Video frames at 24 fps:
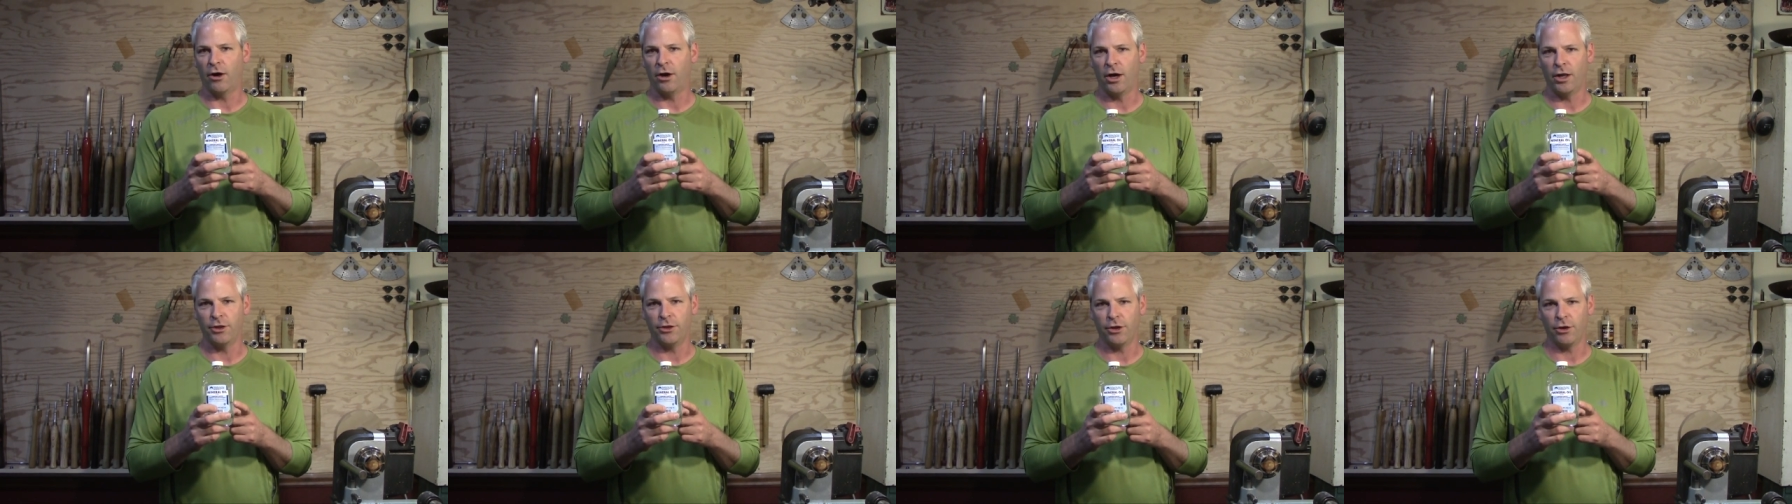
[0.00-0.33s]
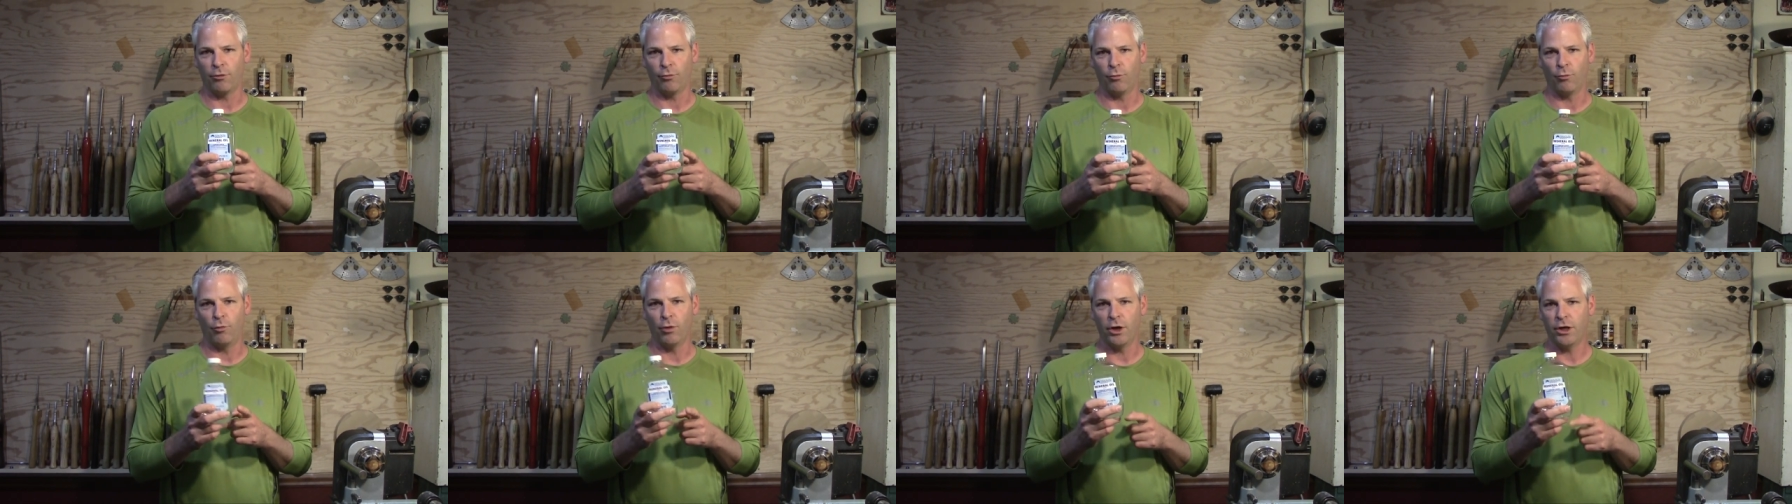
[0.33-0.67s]
on
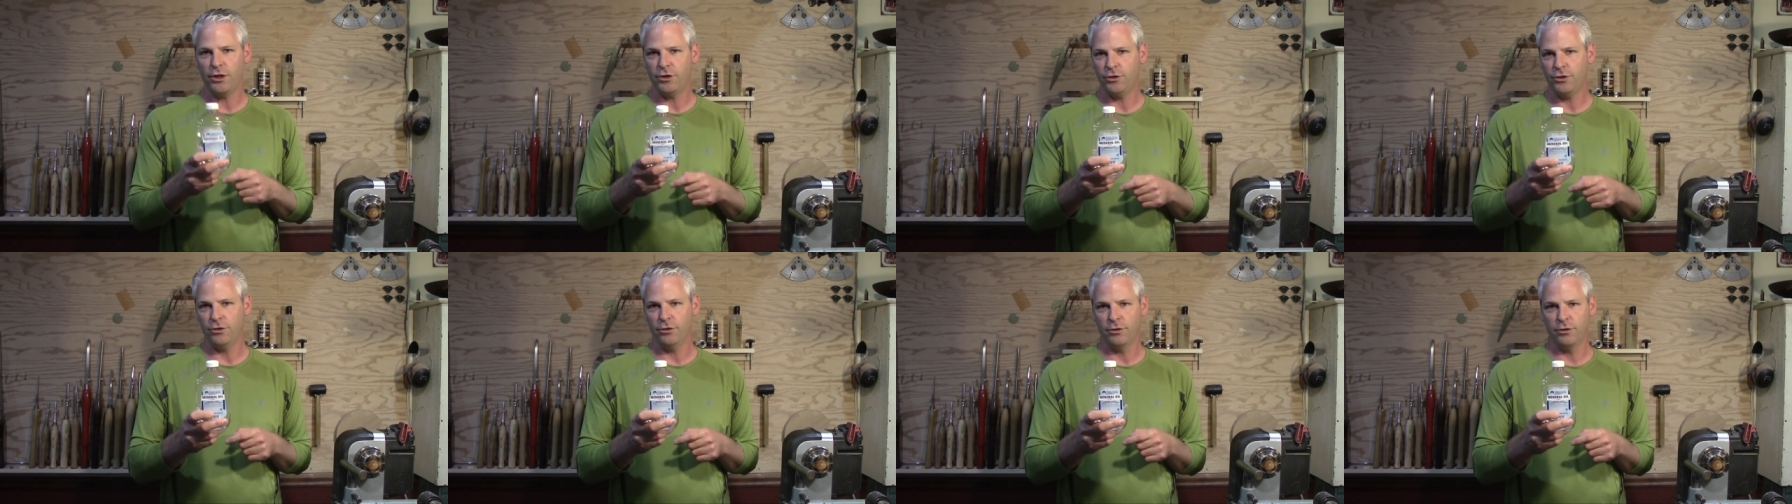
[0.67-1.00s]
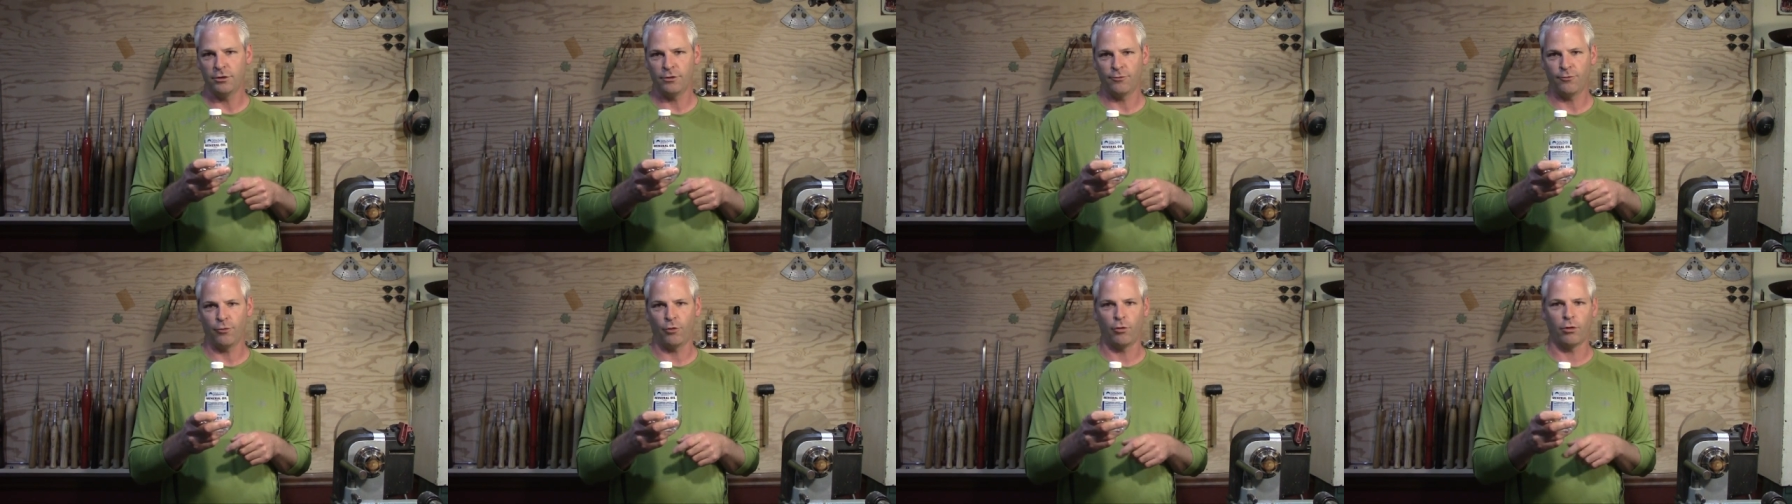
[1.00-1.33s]
there what it's
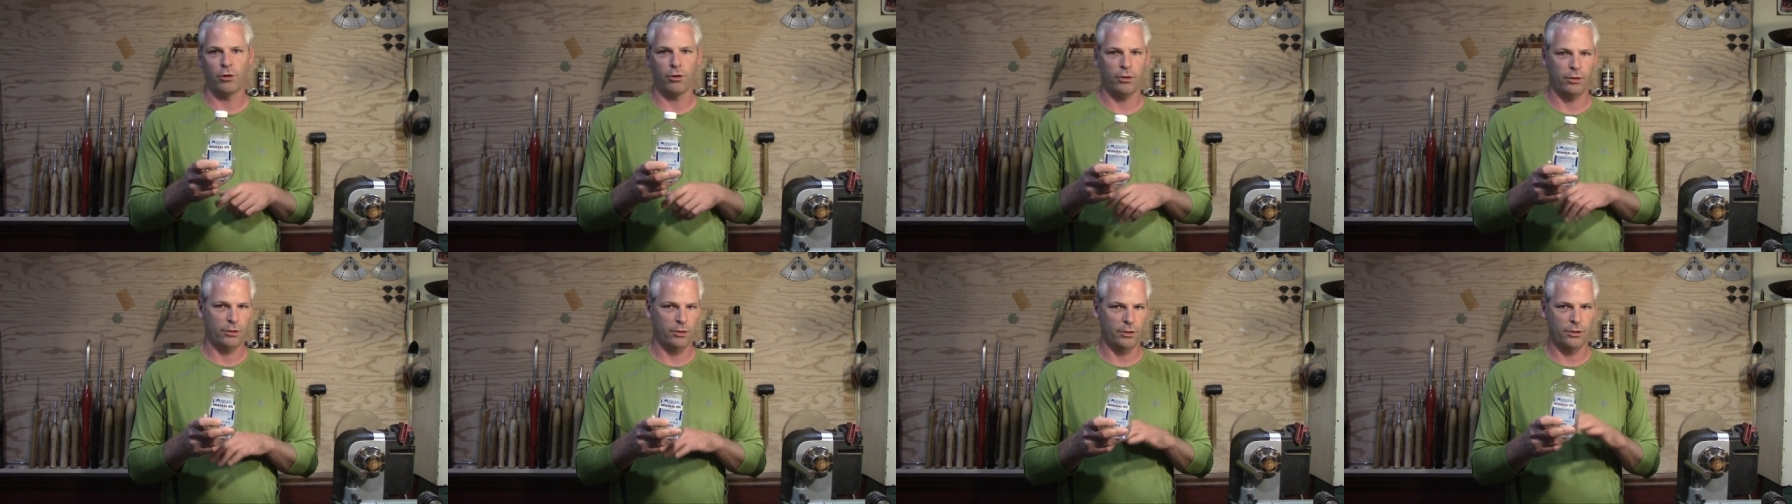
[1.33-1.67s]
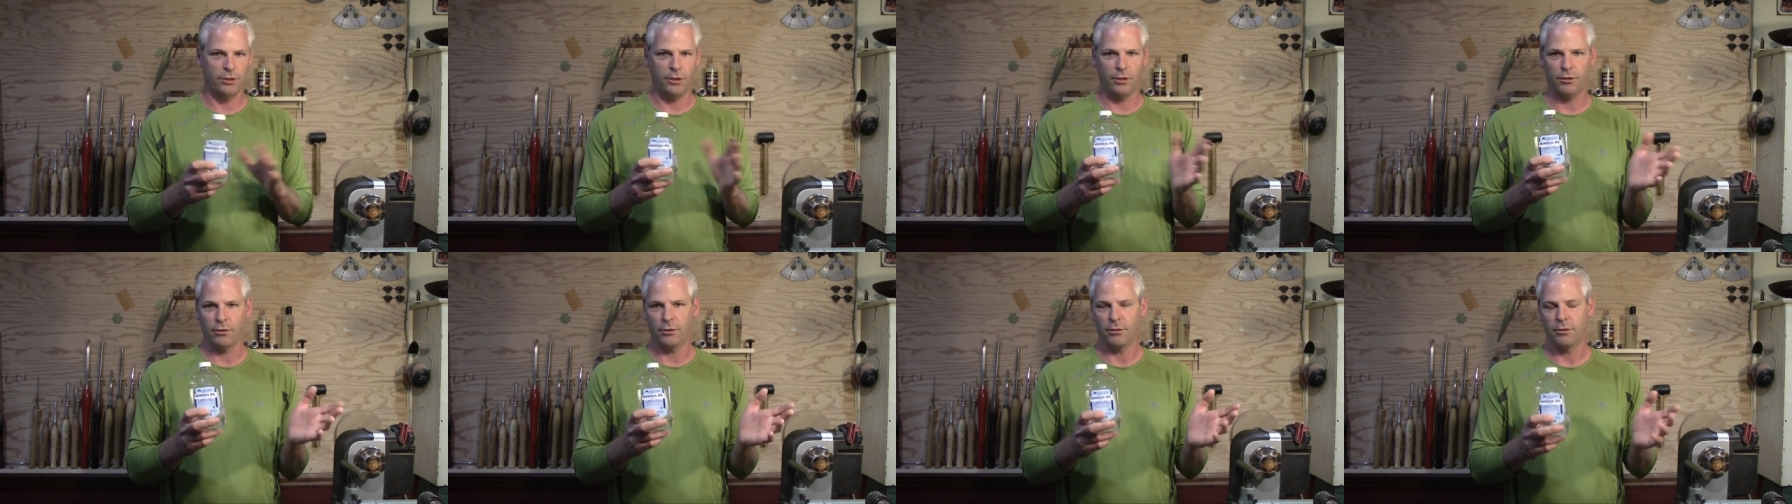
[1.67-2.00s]
used for
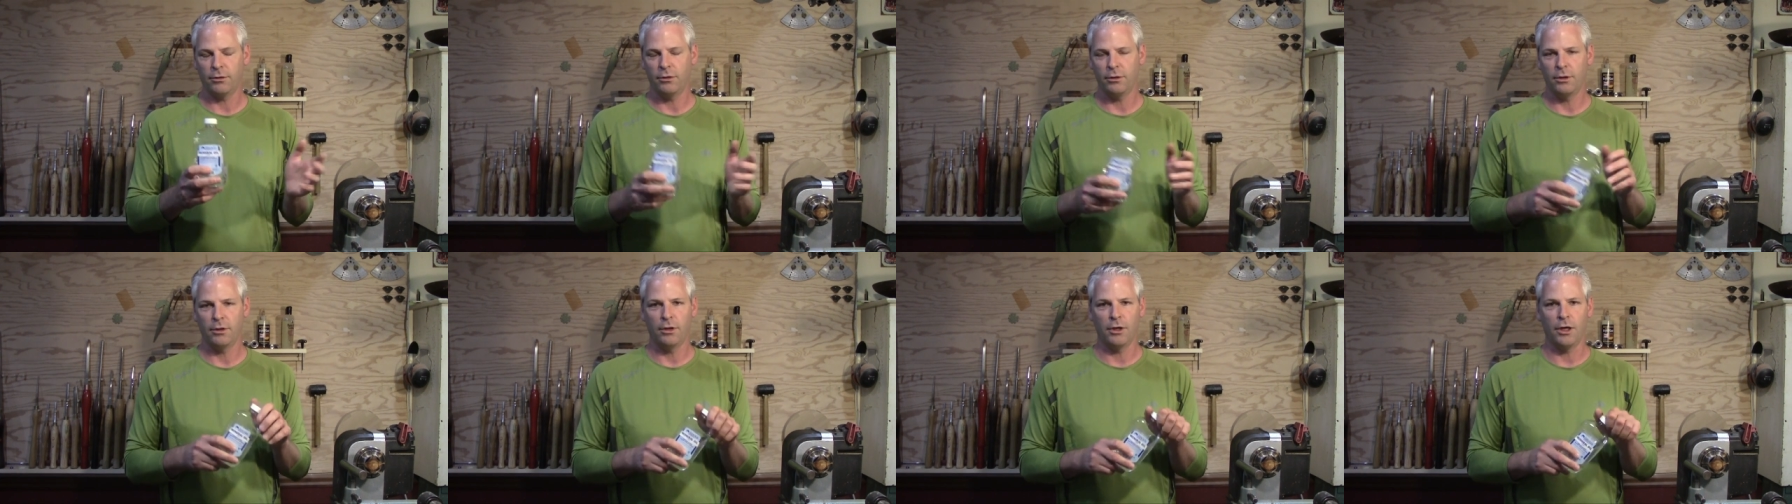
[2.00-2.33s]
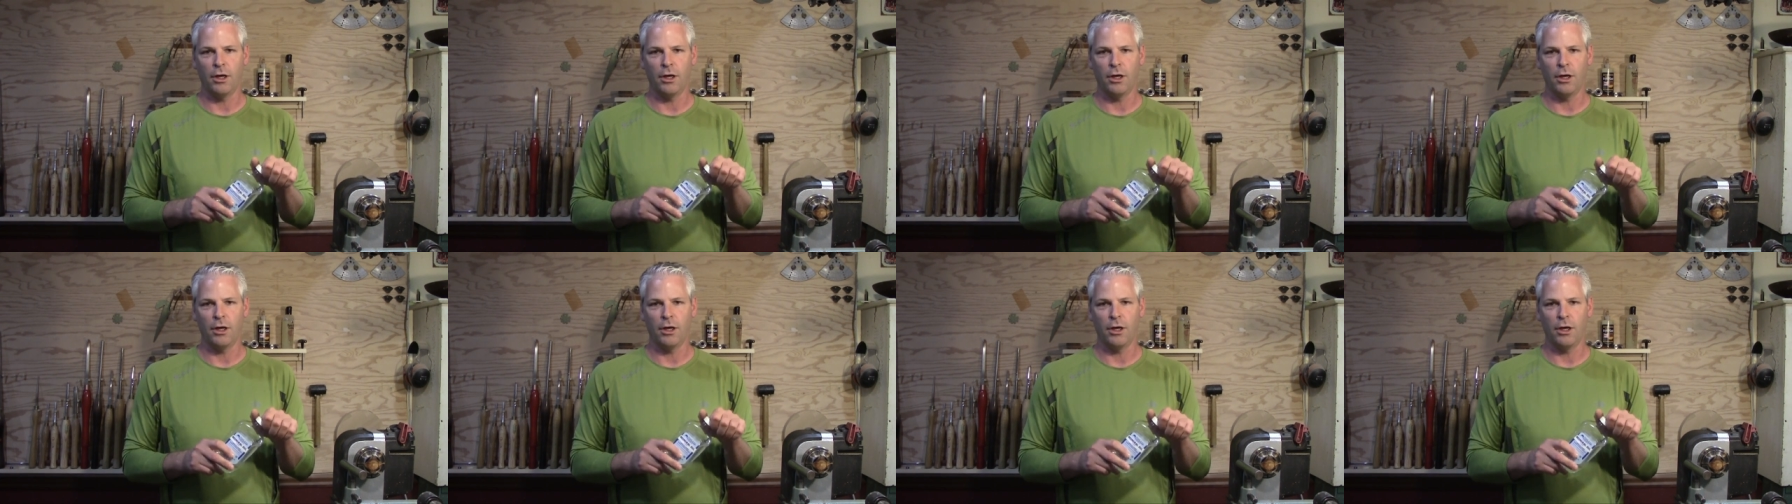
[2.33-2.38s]
to,